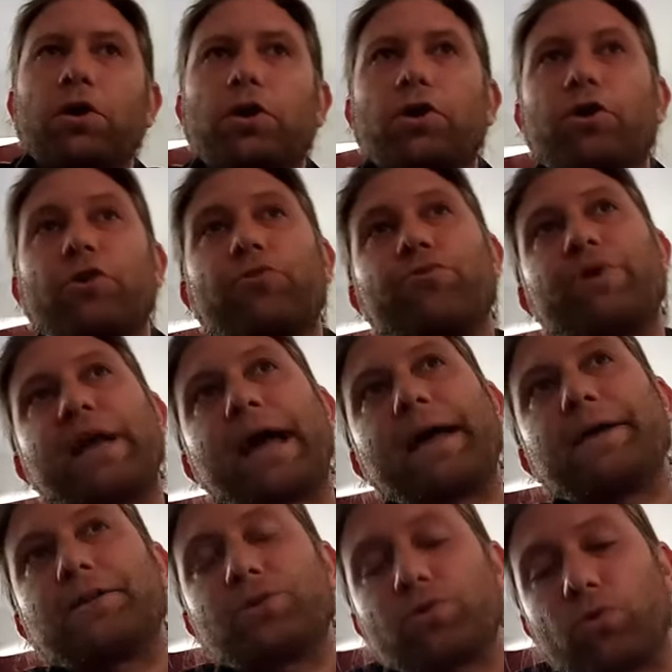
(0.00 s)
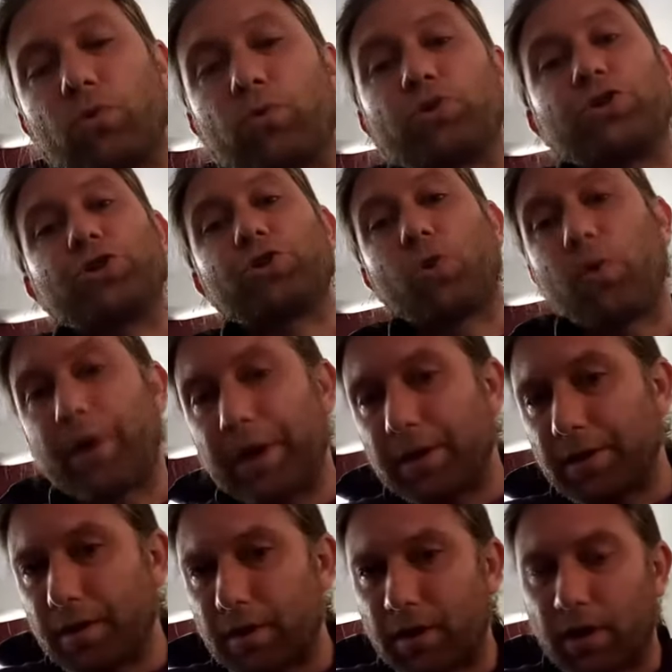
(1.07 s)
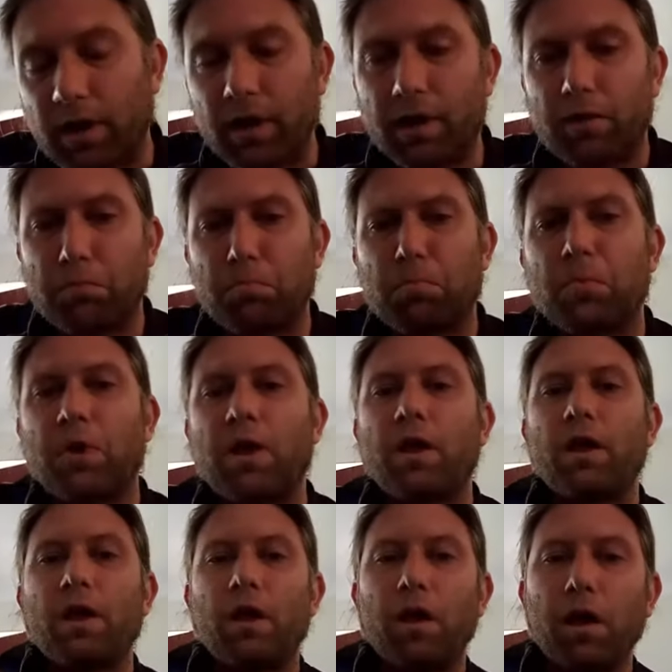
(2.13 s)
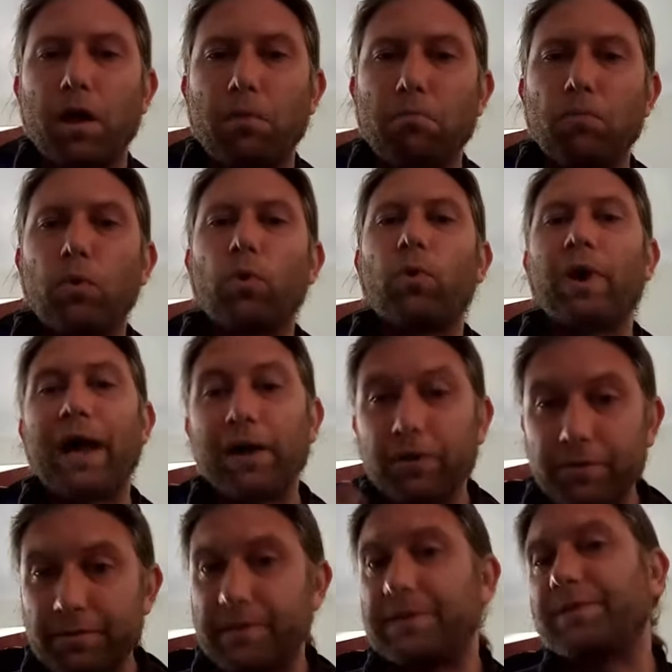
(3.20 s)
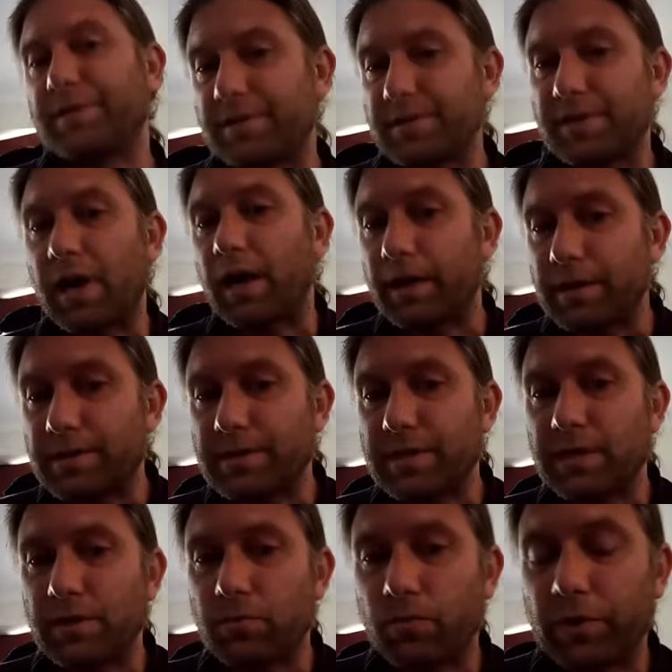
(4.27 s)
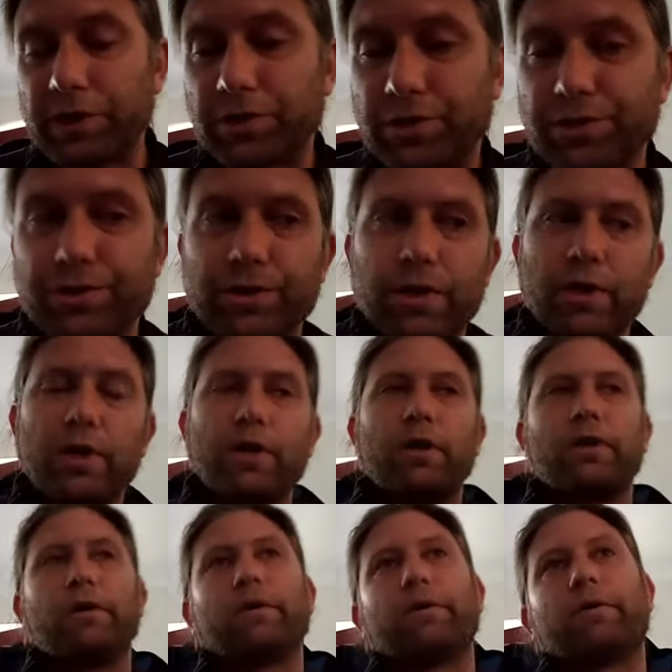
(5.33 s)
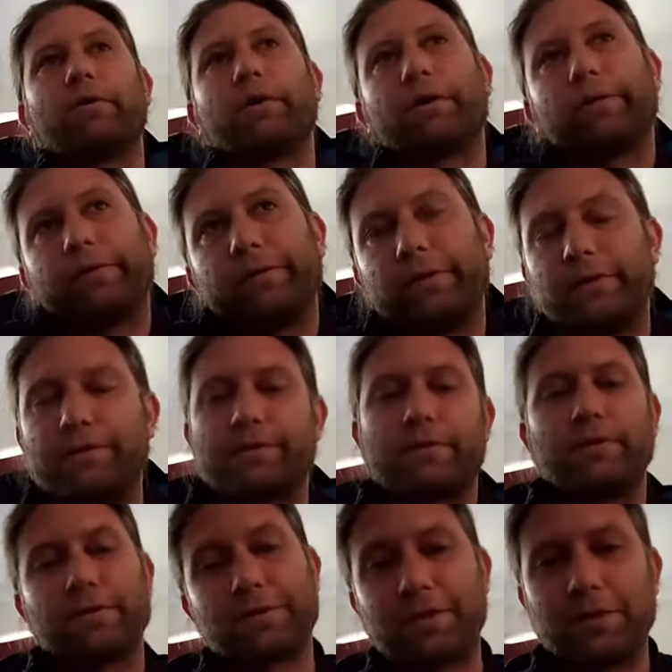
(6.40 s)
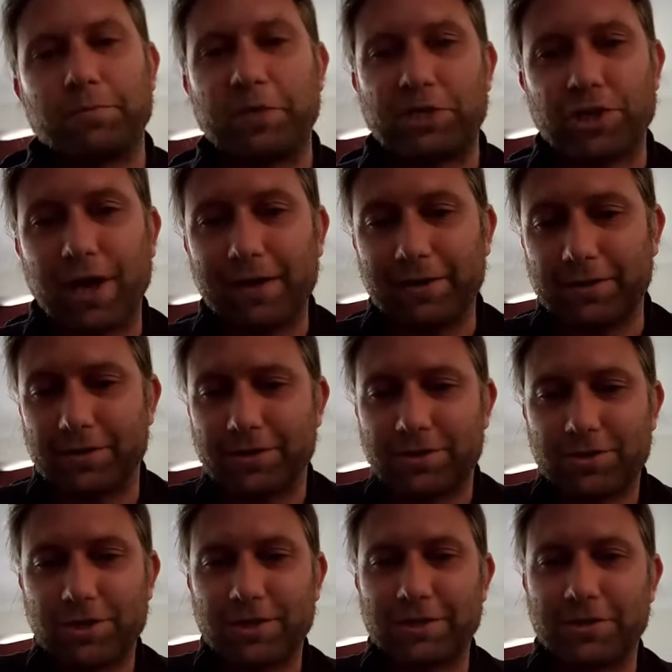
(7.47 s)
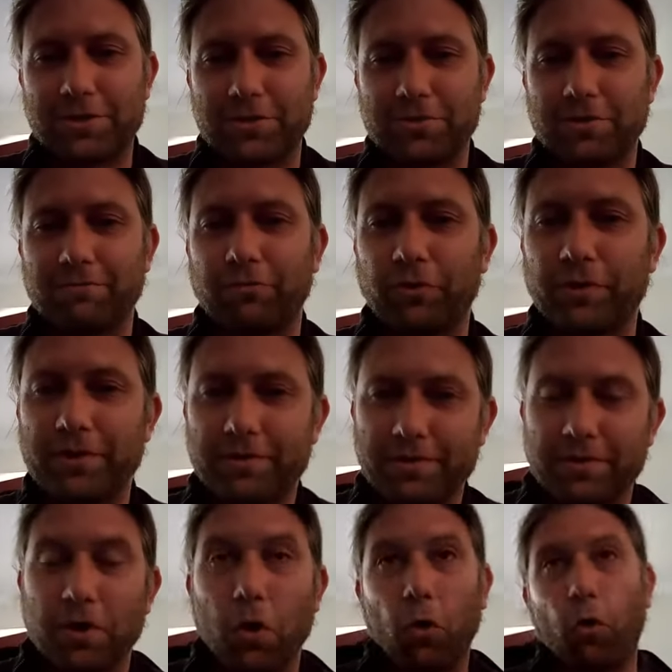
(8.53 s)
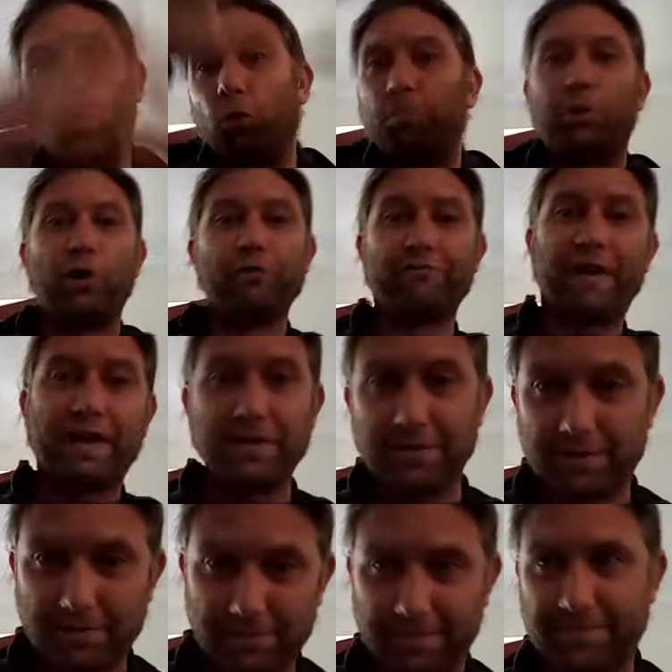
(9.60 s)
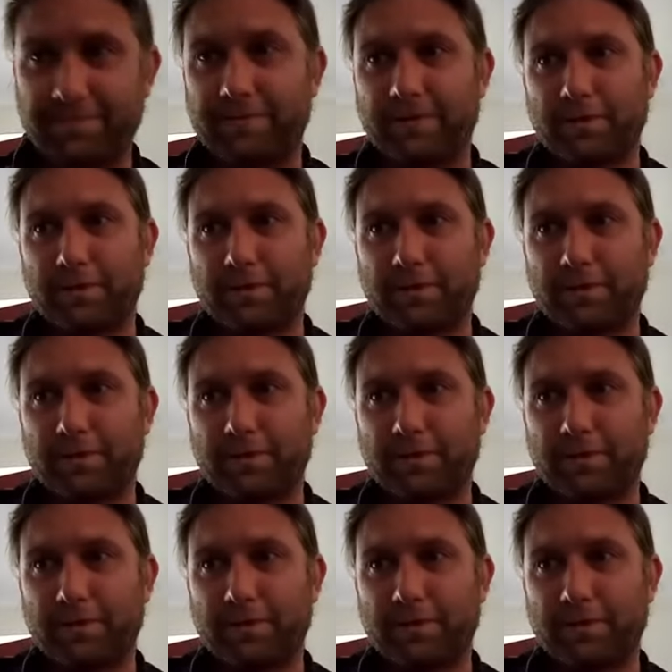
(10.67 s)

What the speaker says: create or join a more healthy society, which it's going to be challenging to avoid the all-pervasive